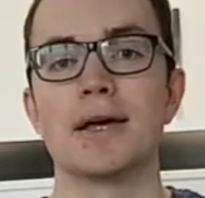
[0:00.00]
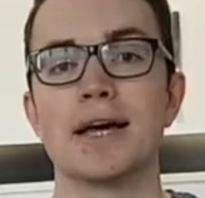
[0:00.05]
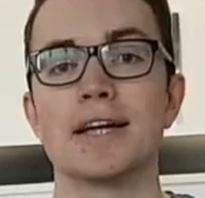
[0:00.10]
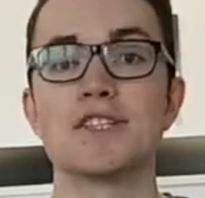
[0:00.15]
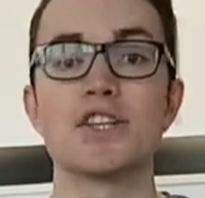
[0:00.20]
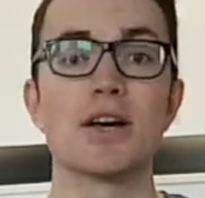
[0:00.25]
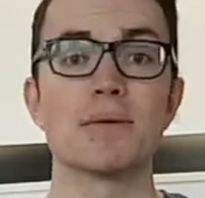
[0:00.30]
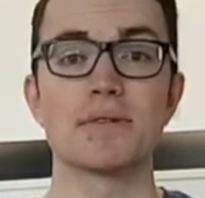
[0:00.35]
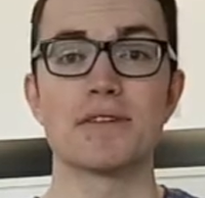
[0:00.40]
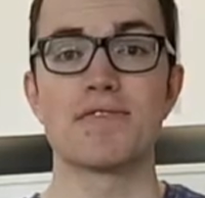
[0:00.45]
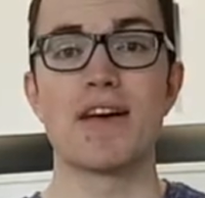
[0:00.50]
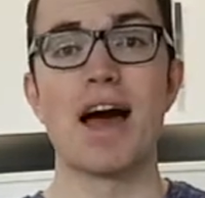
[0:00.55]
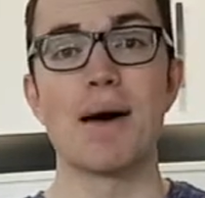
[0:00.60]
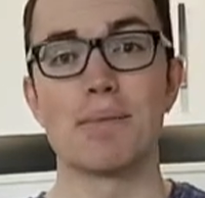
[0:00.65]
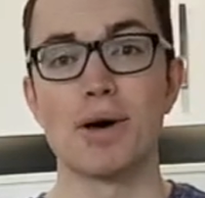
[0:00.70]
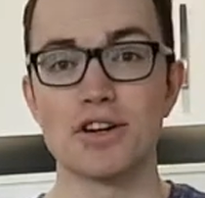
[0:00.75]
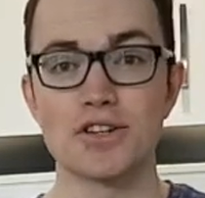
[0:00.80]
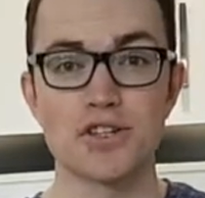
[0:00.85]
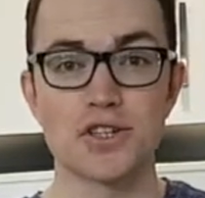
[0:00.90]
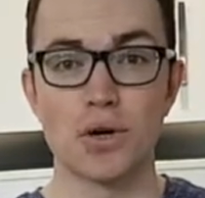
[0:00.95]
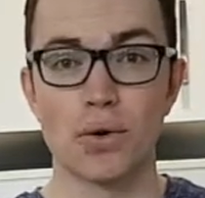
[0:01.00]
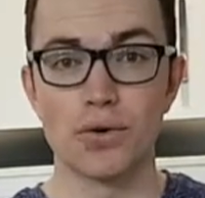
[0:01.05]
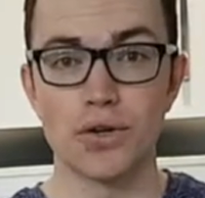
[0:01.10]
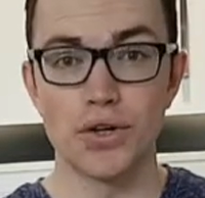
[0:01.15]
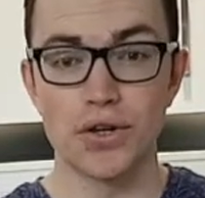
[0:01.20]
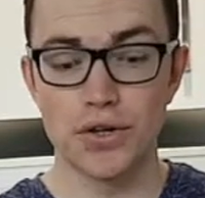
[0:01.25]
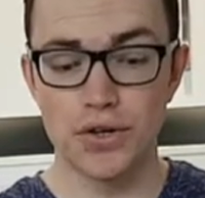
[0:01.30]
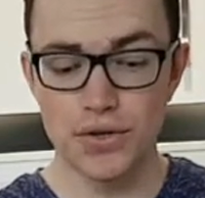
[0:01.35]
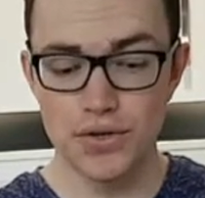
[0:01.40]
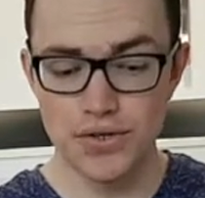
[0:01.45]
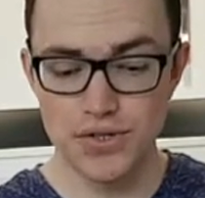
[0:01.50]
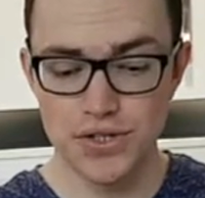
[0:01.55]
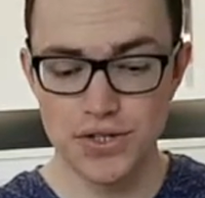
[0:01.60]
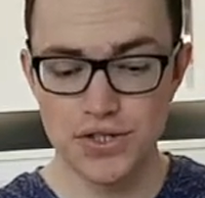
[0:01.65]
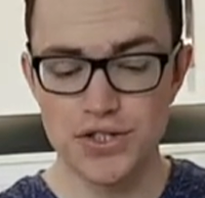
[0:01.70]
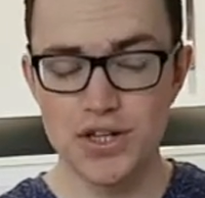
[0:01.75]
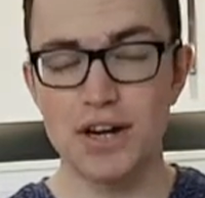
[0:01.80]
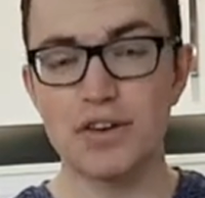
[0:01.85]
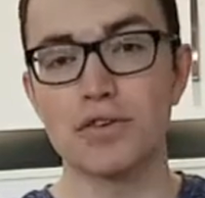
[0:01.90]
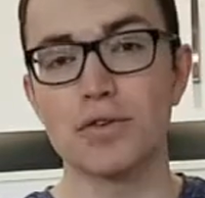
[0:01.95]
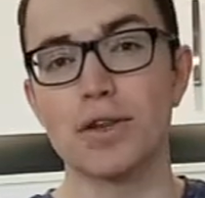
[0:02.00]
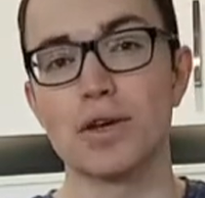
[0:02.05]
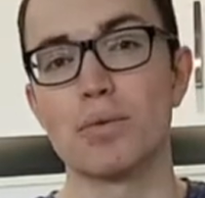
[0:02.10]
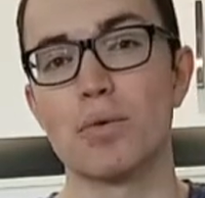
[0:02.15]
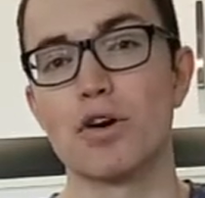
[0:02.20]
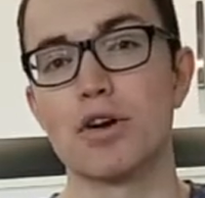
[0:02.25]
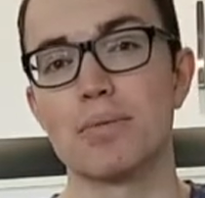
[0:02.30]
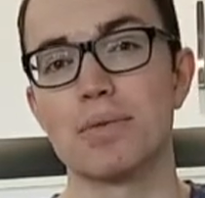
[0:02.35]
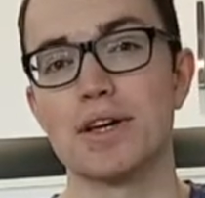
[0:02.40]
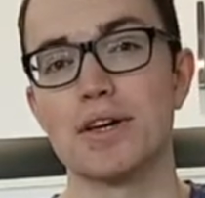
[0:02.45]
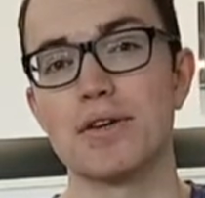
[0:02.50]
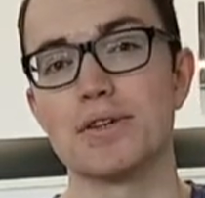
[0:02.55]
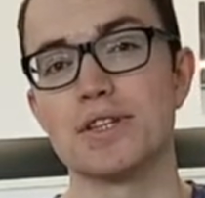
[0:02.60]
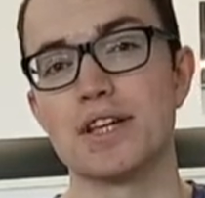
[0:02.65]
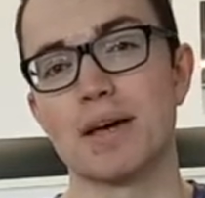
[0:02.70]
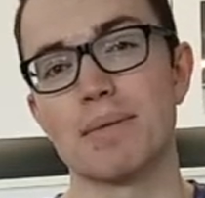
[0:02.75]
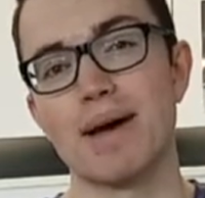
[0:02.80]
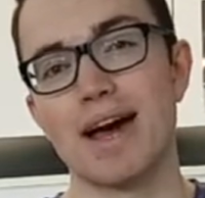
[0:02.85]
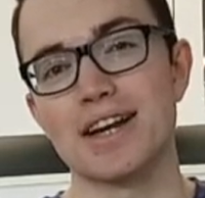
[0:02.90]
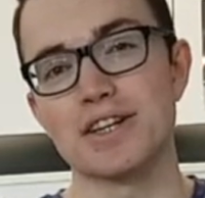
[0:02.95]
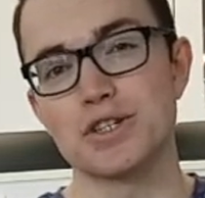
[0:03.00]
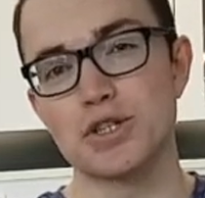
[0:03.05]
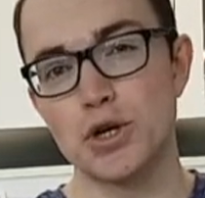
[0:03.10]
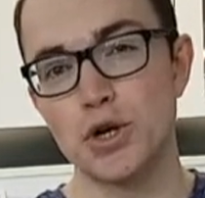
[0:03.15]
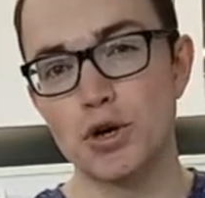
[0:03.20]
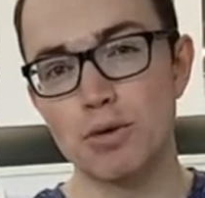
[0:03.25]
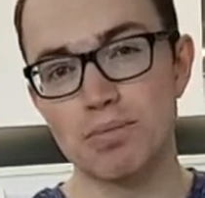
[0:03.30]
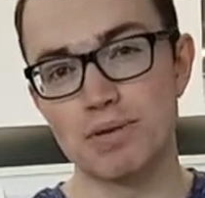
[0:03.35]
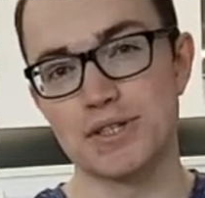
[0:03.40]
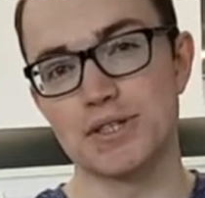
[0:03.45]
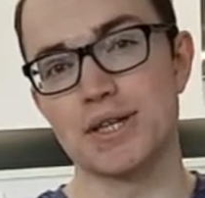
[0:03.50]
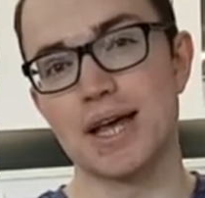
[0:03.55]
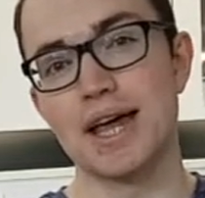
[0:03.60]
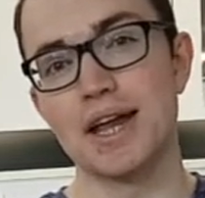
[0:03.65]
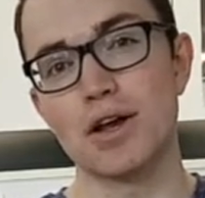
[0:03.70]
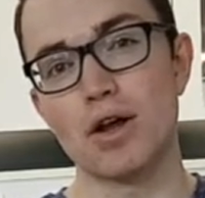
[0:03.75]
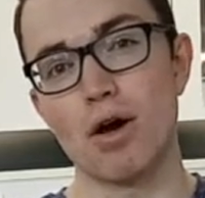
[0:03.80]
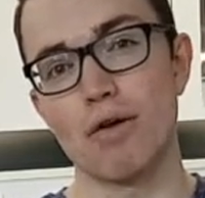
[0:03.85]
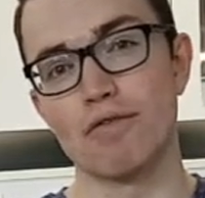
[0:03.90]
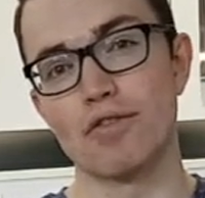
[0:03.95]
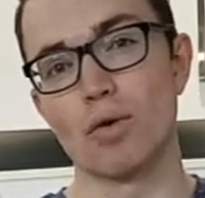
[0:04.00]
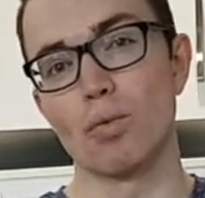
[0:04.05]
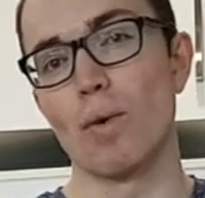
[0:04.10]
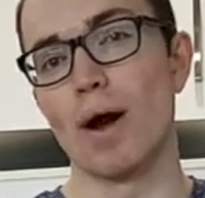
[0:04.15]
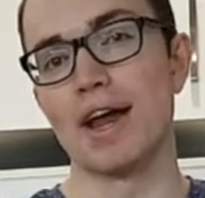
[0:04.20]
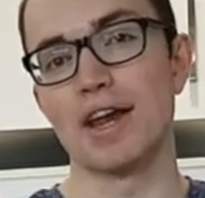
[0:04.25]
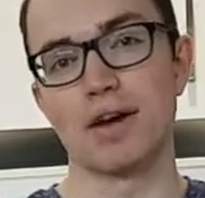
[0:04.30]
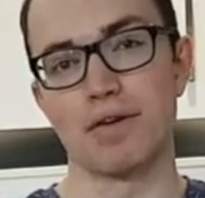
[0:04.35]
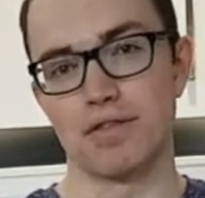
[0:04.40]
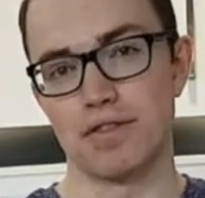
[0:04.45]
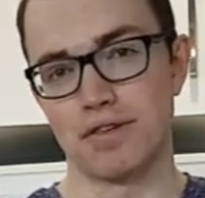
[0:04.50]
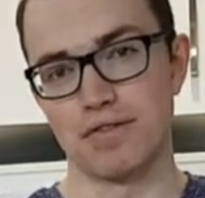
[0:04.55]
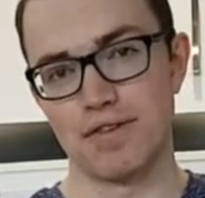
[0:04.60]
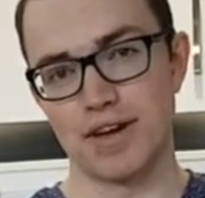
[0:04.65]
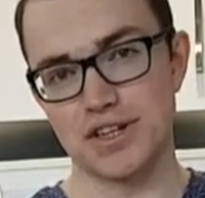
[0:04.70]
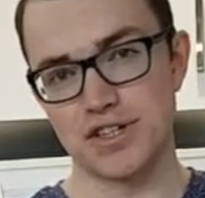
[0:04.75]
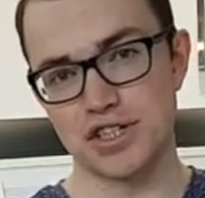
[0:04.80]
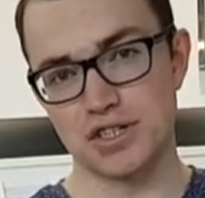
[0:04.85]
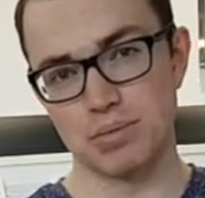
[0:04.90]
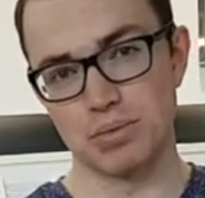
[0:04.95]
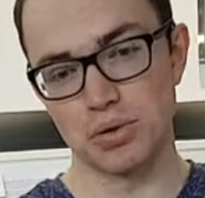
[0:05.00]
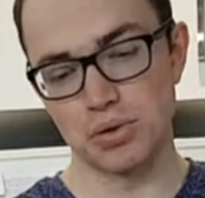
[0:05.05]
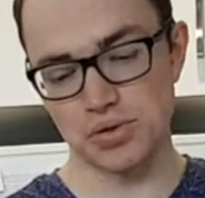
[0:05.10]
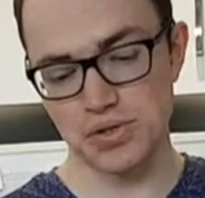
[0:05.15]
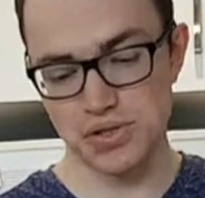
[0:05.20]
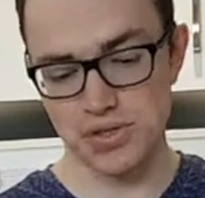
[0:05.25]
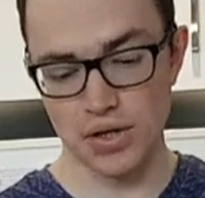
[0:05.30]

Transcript: In terms of how much salt you use, you generally want to be using about 2% of the weight of the vegetables.